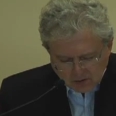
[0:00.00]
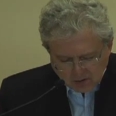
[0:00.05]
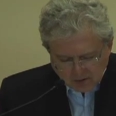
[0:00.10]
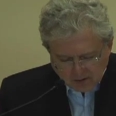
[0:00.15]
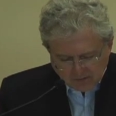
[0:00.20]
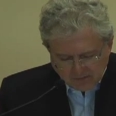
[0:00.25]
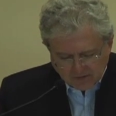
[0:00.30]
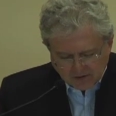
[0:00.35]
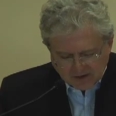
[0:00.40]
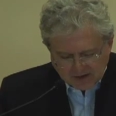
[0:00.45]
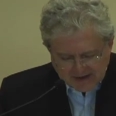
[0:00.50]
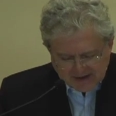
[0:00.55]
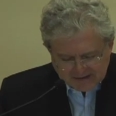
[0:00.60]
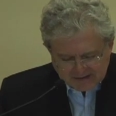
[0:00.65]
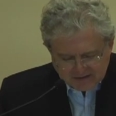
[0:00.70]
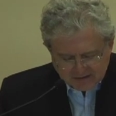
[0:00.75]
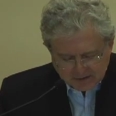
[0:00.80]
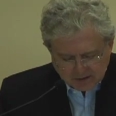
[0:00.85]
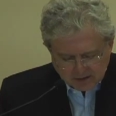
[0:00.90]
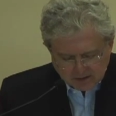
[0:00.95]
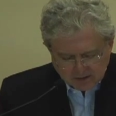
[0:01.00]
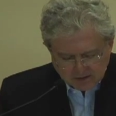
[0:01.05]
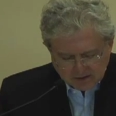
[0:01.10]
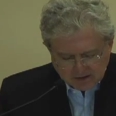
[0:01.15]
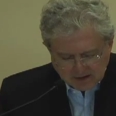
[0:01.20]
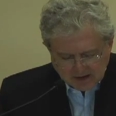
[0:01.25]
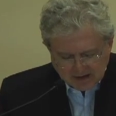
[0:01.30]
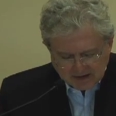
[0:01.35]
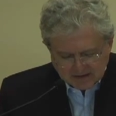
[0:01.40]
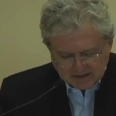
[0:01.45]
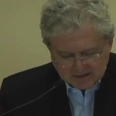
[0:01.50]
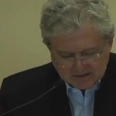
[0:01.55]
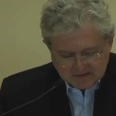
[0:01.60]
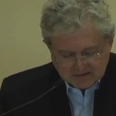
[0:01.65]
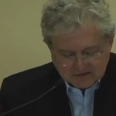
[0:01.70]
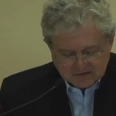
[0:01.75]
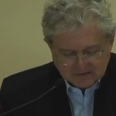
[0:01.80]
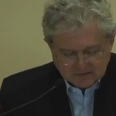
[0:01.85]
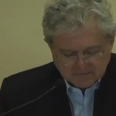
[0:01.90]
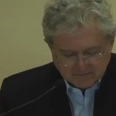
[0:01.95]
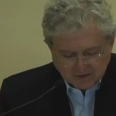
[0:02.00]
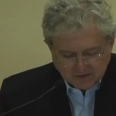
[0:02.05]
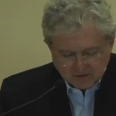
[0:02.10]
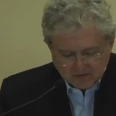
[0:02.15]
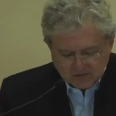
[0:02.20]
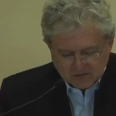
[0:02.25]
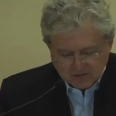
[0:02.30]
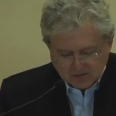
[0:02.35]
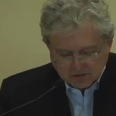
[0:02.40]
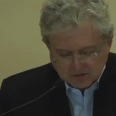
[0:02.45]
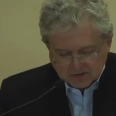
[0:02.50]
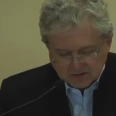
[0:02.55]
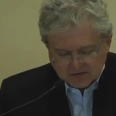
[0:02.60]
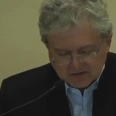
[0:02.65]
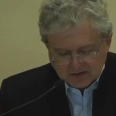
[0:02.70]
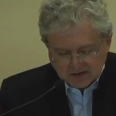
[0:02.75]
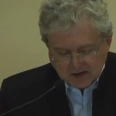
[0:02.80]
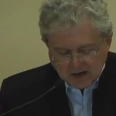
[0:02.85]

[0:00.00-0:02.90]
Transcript: the letter and its functions